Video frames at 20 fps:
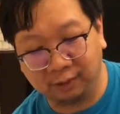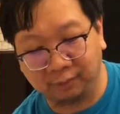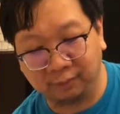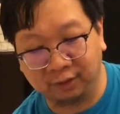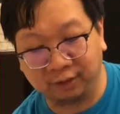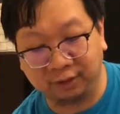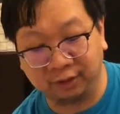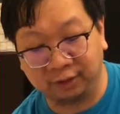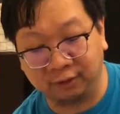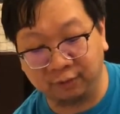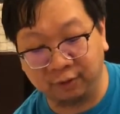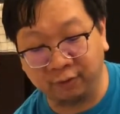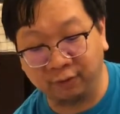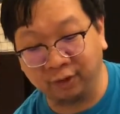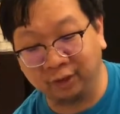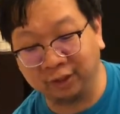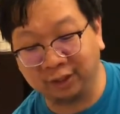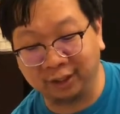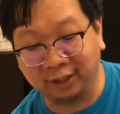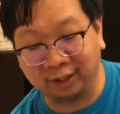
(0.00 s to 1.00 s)
This is
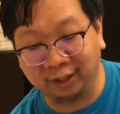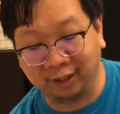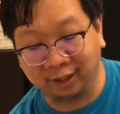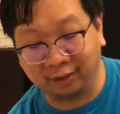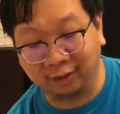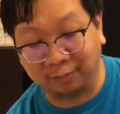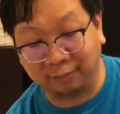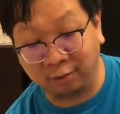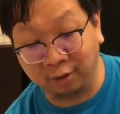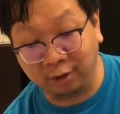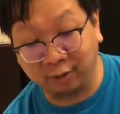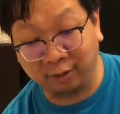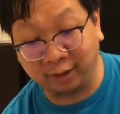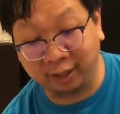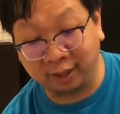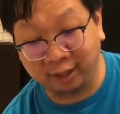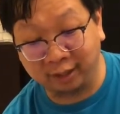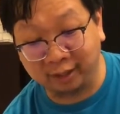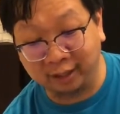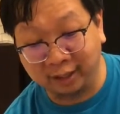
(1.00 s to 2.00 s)
Vivian Sinclair, a
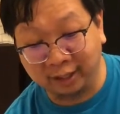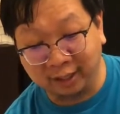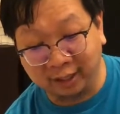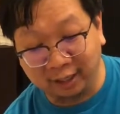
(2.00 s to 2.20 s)
pre-created